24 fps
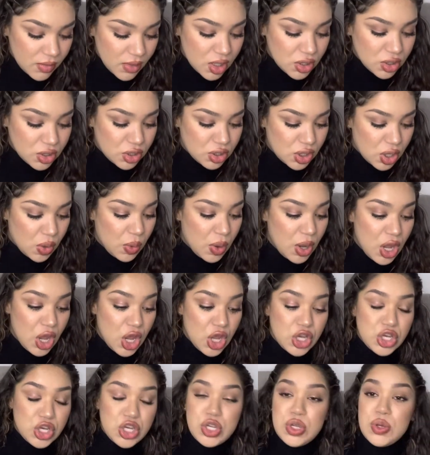So
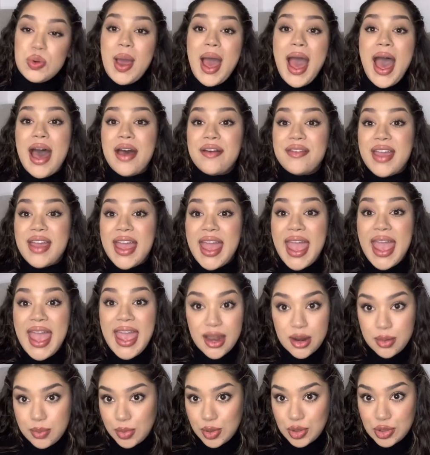do you have
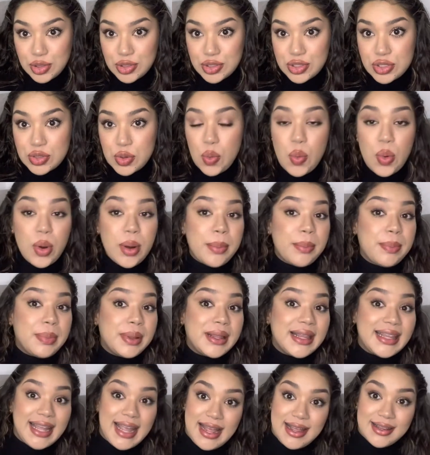animals or
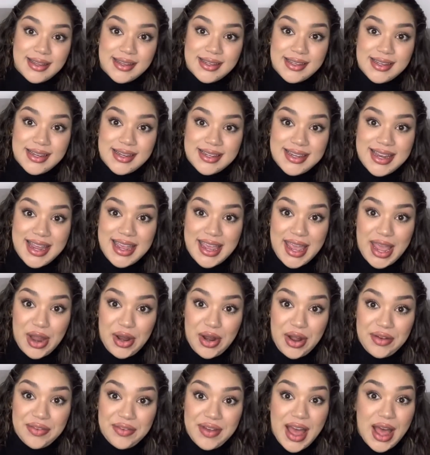plants to take care
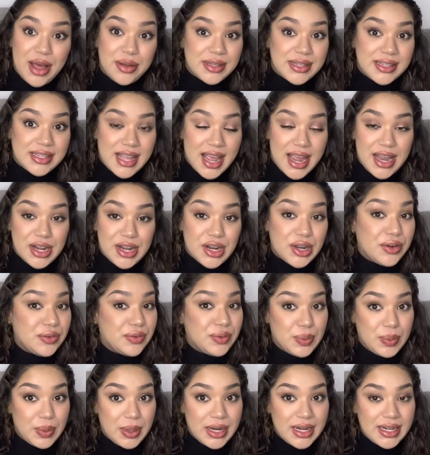of outside of
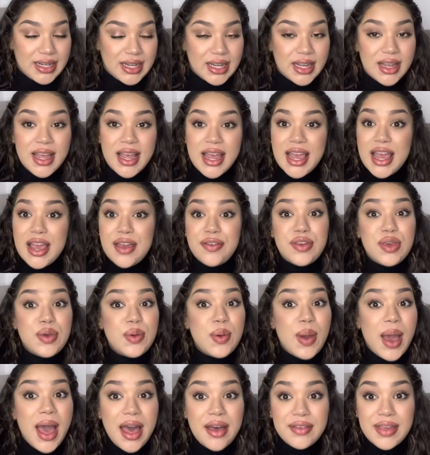work? If you
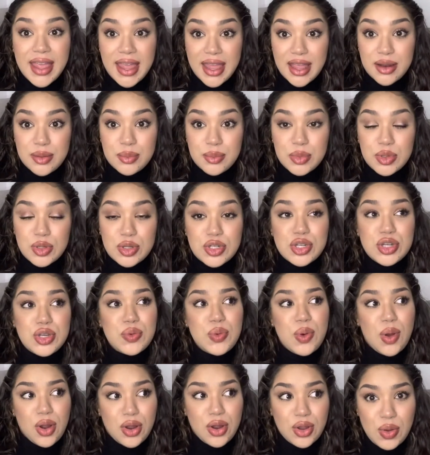have animals, you
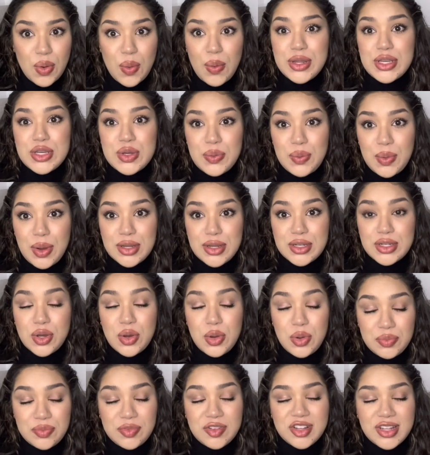are going to want to
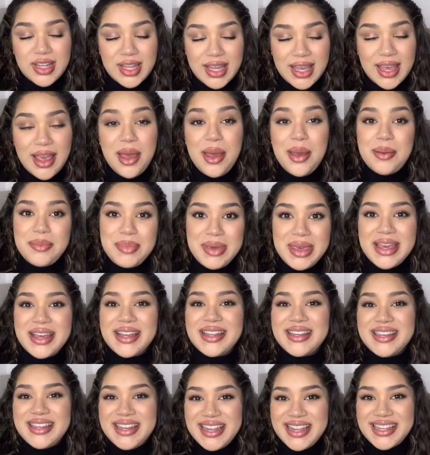hopefully be a
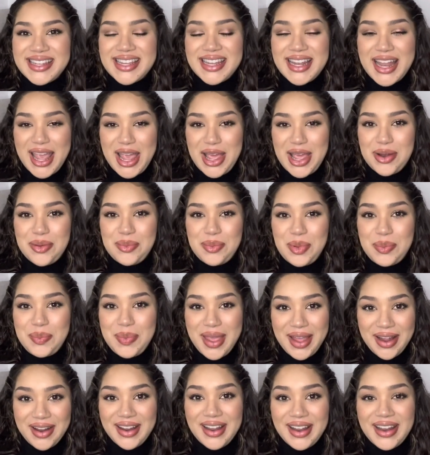decent animal
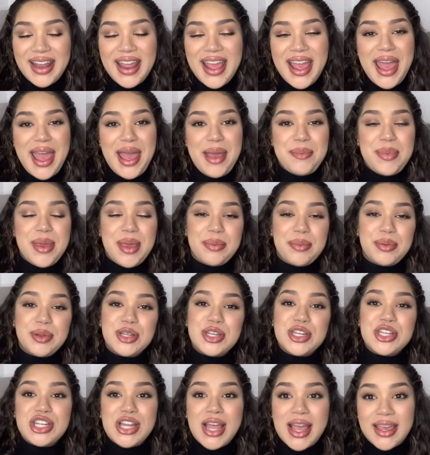parent and be able to
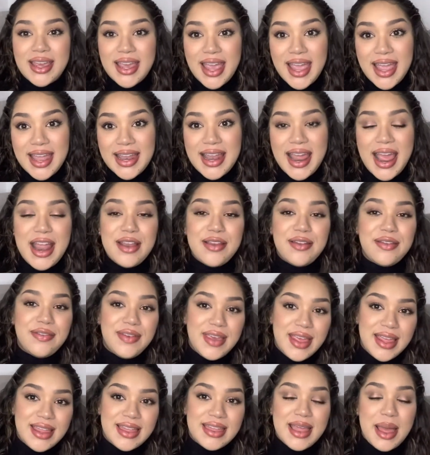check in and
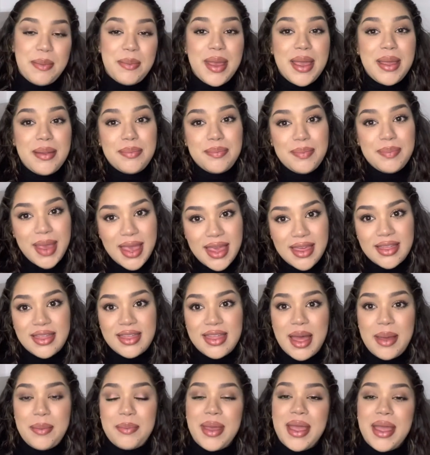feed them and bathe
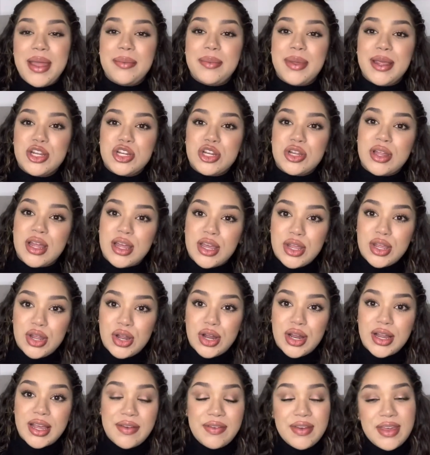them and make sure that you're
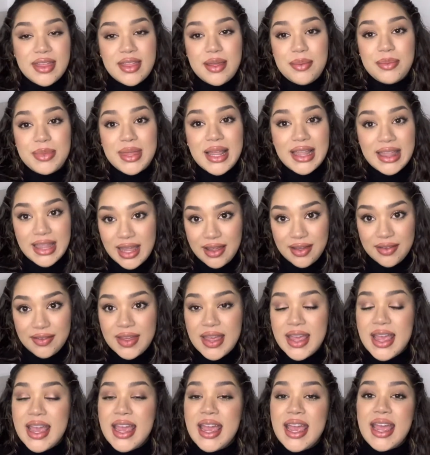giving them the love
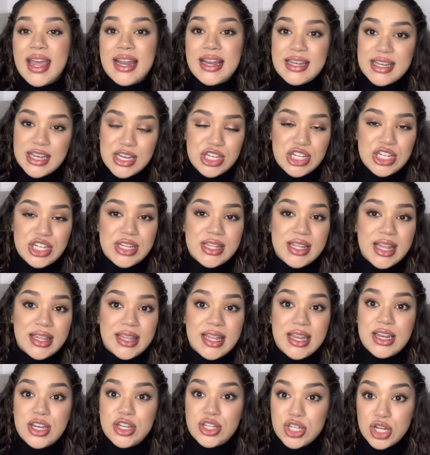and attention that they
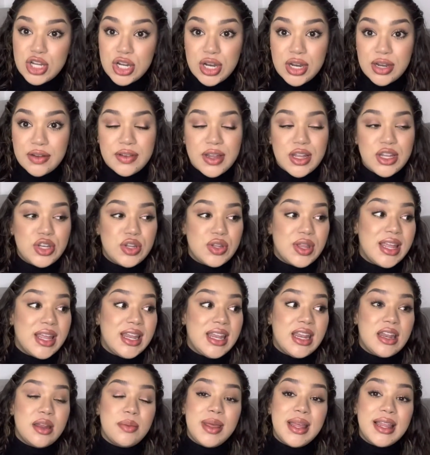deserve. Do they need
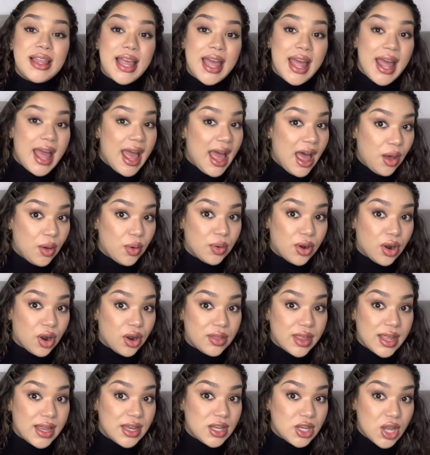to be let out? Are
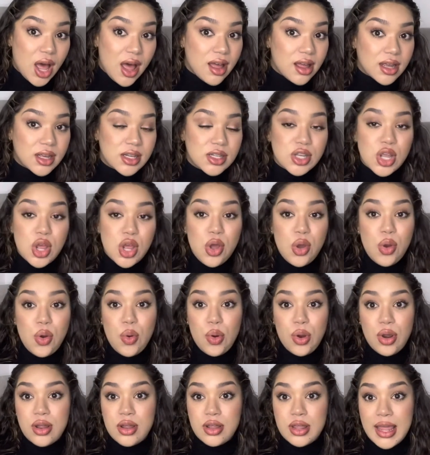they dogs
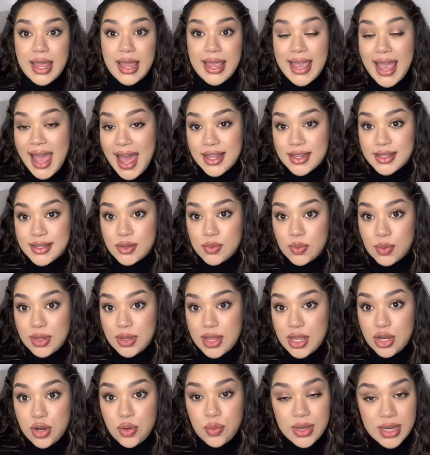or are they cats where they
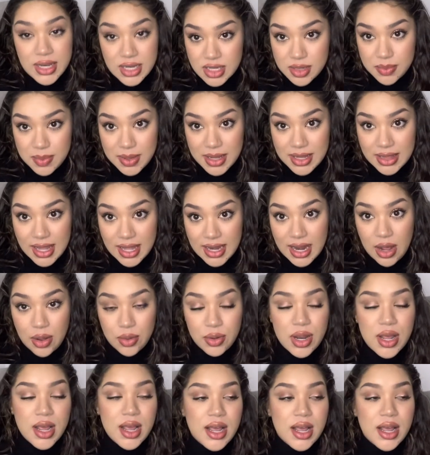don't need to be let out?